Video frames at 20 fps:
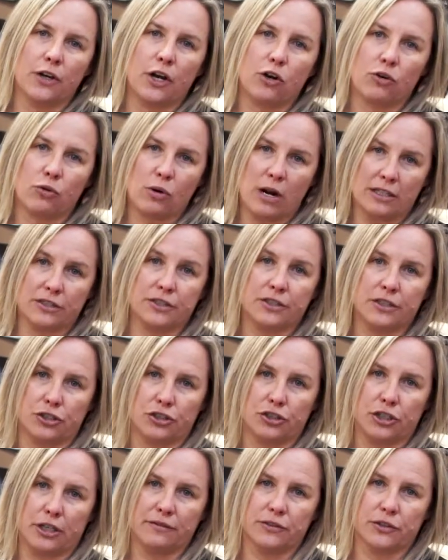across the
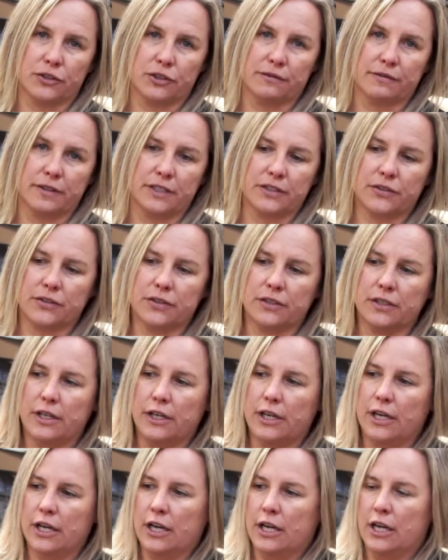shelf surface.
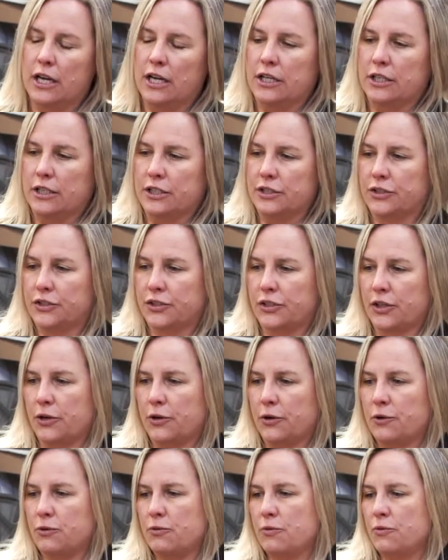
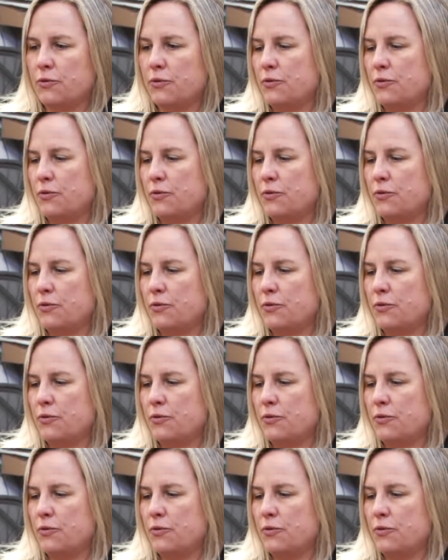So